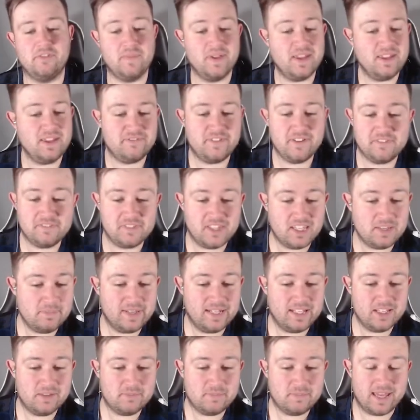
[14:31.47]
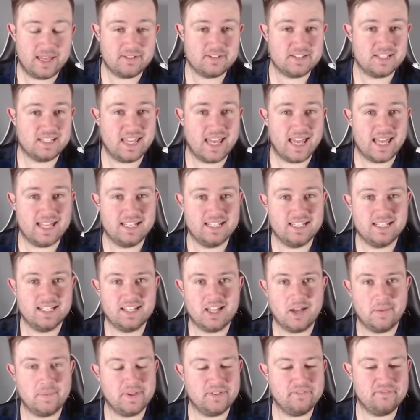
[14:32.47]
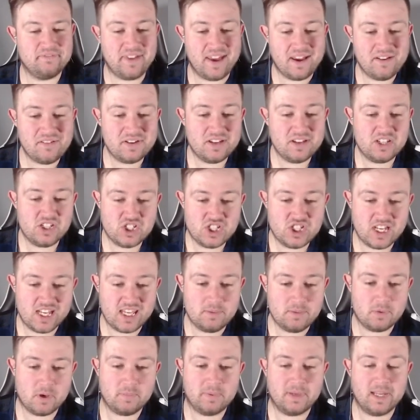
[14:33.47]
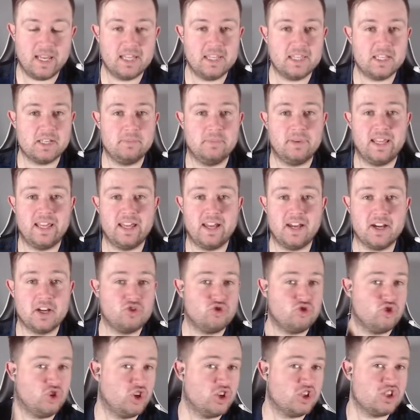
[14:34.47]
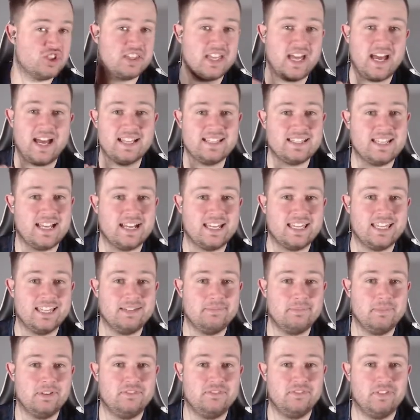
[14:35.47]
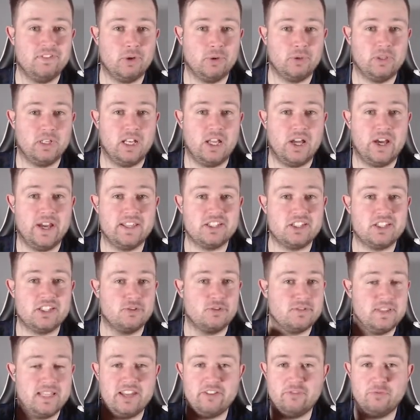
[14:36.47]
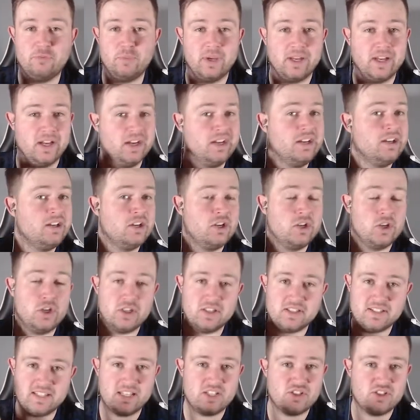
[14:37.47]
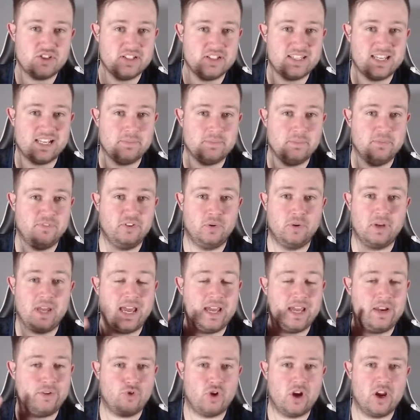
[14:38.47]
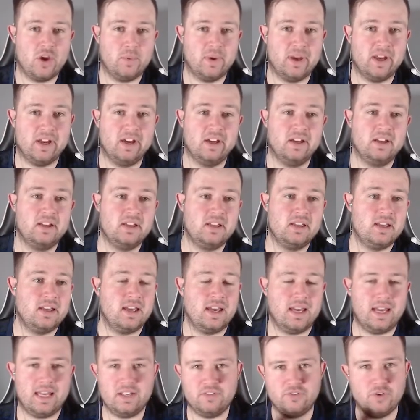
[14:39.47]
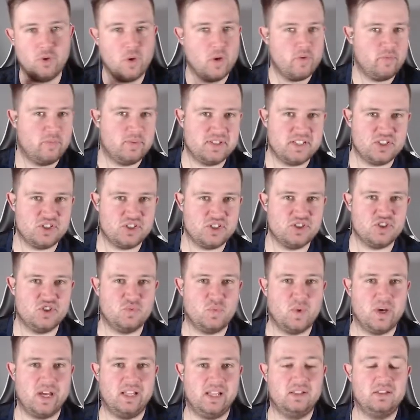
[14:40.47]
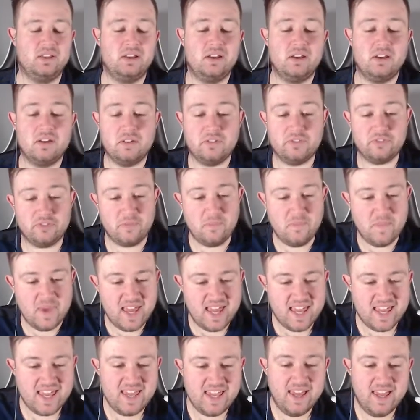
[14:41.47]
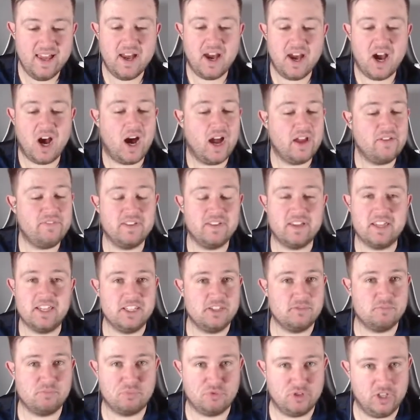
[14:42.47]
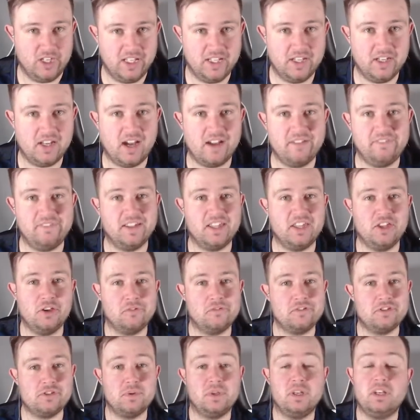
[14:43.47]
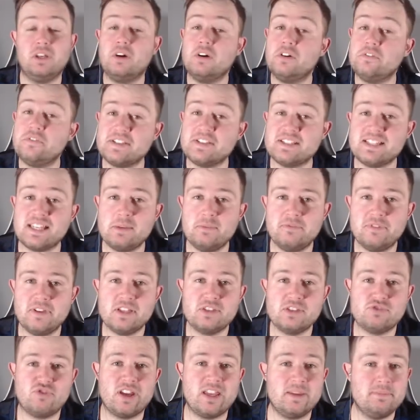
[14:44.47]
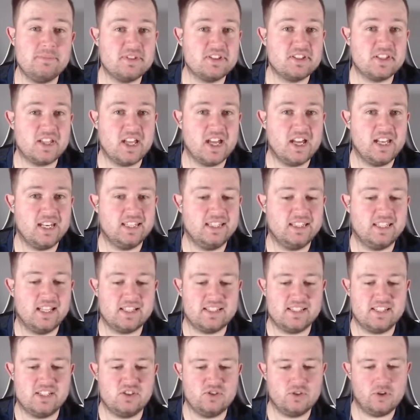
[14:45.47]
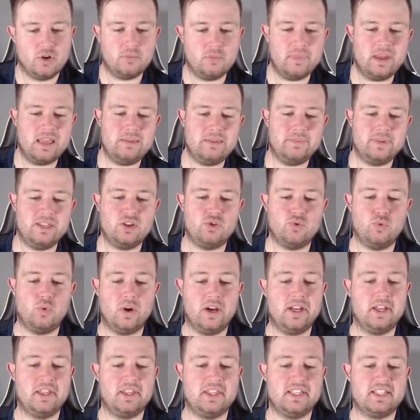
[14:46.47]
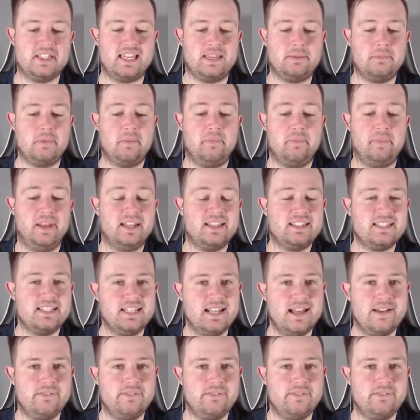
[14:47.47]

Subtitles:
for me, £15 million again, coming in very cheap. A player that can play across that attacking midfield line. So left winger, central attacking midfielder, and right winger, and a few other positions as well. For me, I think he's brilliant. I think he offers you a lot of the same things Raheem Sterling does. He's not maybe quite at the same ability